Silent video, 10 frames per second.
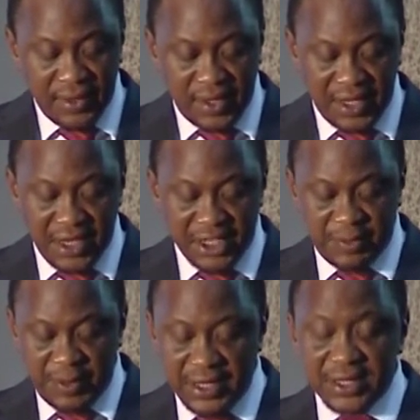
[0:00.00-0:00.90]
The
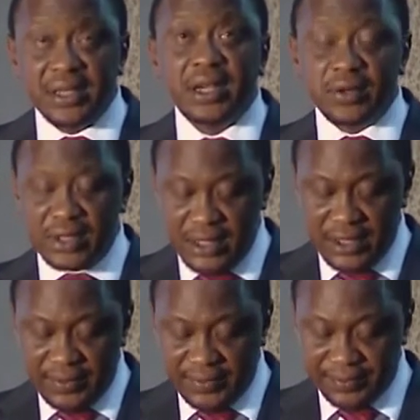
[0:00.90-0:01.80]
ESP is
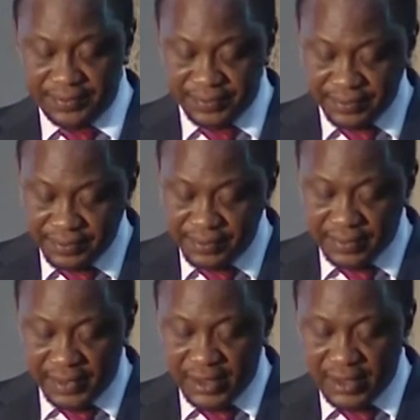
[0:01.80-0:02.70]
undoubtedly
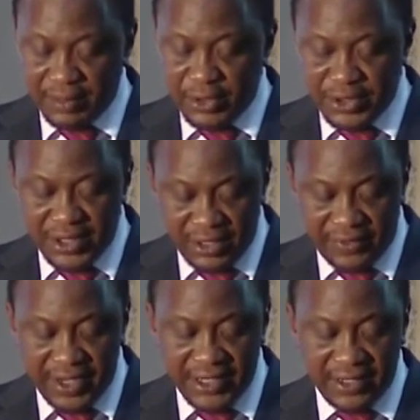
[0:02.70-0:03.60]
the most
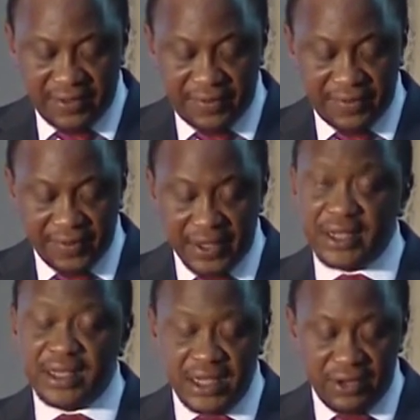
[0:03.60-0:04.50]
innovative and
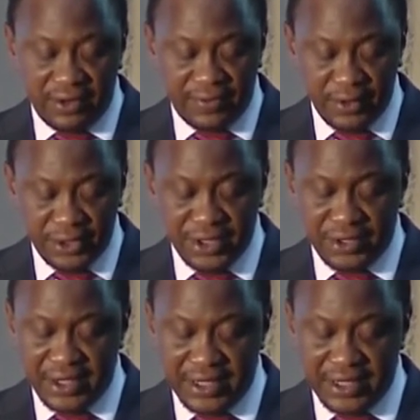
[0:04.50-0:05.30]
indeed revolutionary